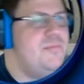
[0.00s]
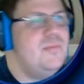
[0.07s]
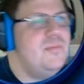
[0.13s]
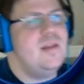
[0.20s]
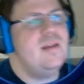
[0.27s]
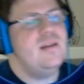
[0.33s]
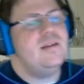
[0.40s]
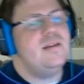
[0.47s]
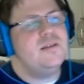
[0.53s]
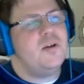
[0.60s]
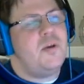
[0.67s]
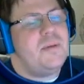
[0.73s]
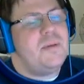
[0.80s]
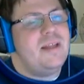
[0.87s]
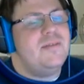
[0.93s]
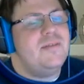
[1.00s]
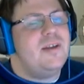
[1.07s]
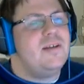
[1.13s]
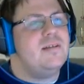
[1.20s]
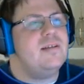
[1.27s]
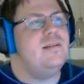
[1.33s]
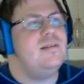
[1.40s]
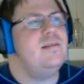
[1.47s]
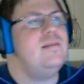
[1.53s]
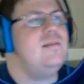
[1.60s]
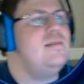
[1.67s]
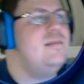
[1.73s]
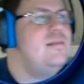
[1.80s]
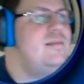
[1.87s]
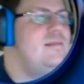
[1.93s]
That are at this incredibly
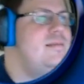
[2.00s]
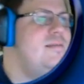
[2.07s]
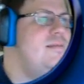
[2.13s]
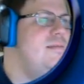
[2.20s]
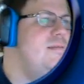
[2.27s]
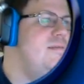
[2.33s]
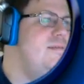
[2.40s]
important event.